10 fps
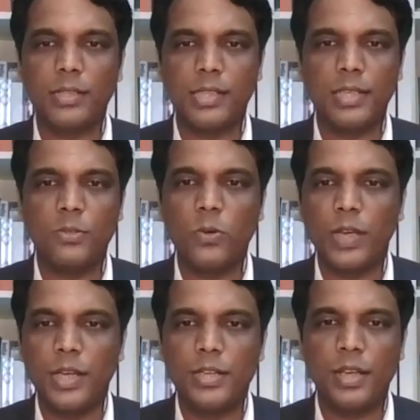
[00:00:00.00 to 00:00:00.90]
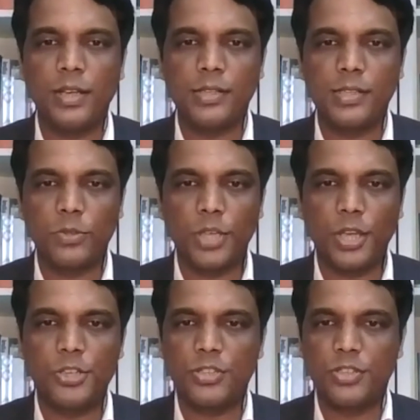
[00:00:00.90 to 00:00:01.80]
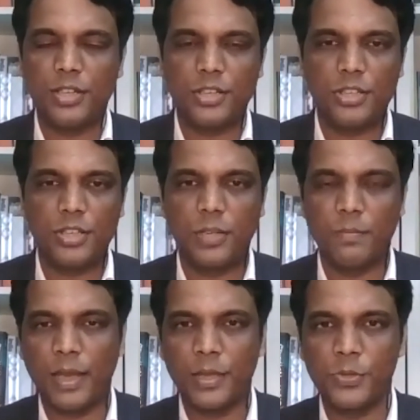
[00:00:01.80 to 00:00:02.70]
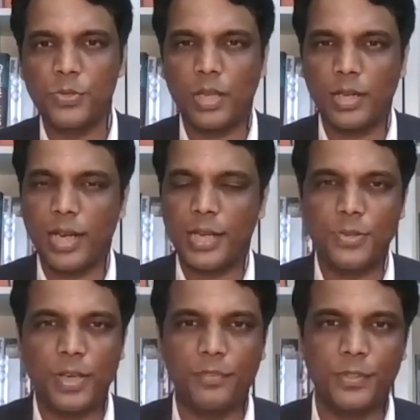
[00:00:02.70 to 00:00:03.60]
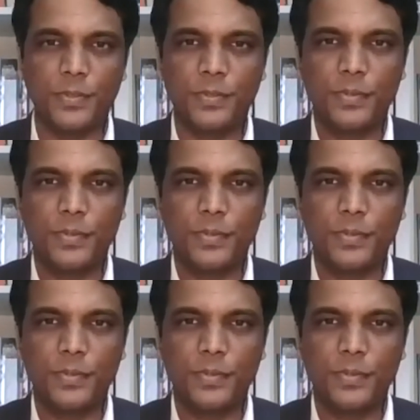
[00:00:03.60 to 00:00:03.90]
the CEO, India and South Asia Standard Chartered Bank. Zuzar, glad to have you.